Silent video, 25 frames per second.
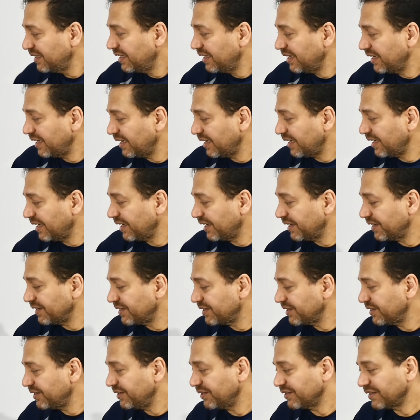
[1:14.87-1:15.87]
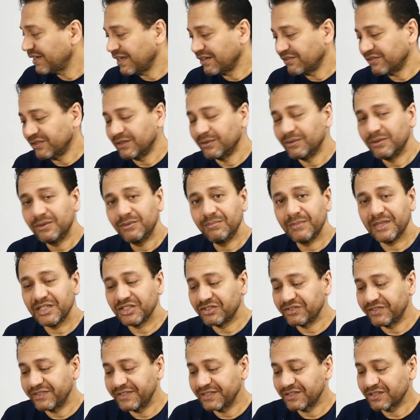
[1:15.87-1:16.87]
and you have a
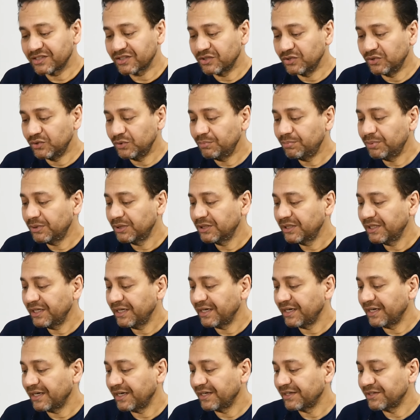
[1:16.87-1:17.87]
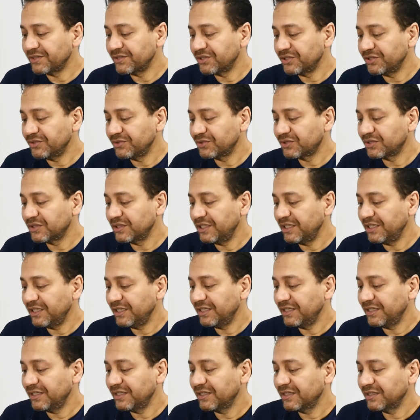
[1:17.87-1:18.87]
measuring scoop, and
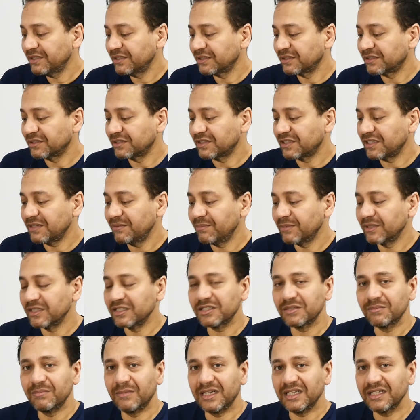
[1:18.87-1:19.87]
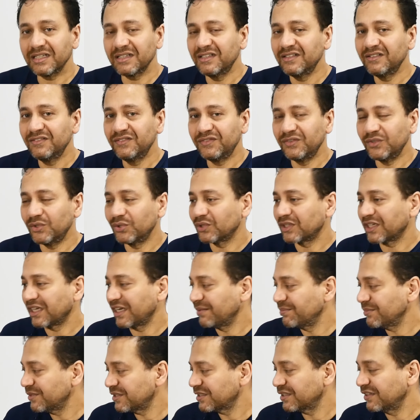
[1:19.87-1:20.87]
usually the 20 mils mark 4
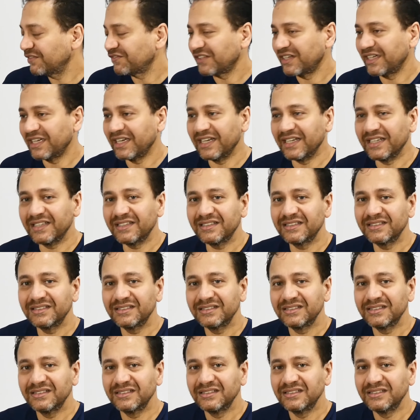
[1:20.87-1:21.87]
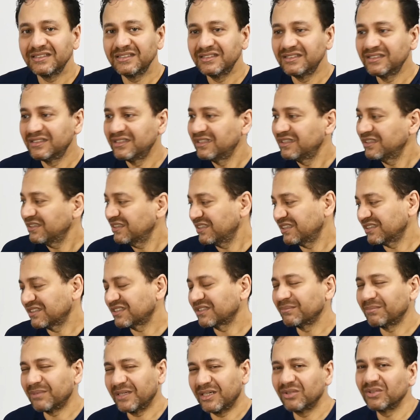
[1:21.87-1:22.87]
times if I add.
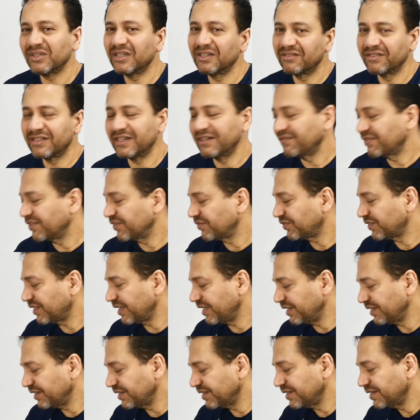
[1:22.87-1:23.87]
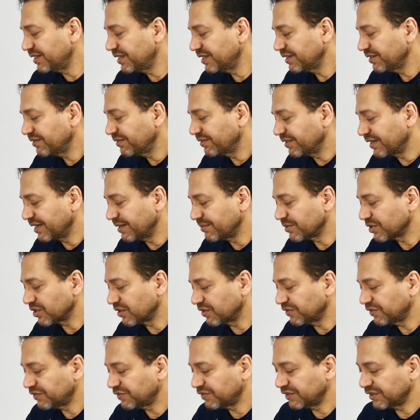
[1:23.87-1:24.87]
That's about 115 grams
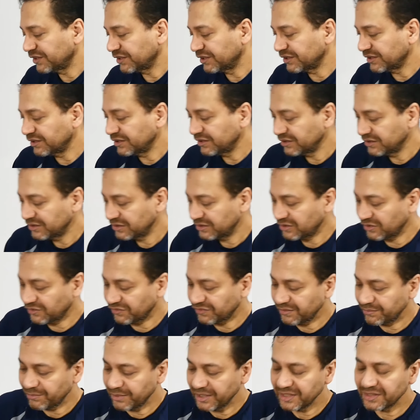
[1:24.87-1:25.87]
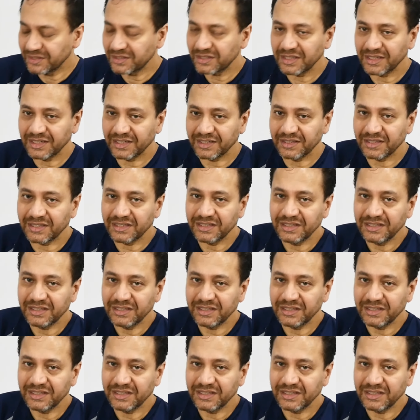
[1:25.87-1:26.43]
of coffee beans, and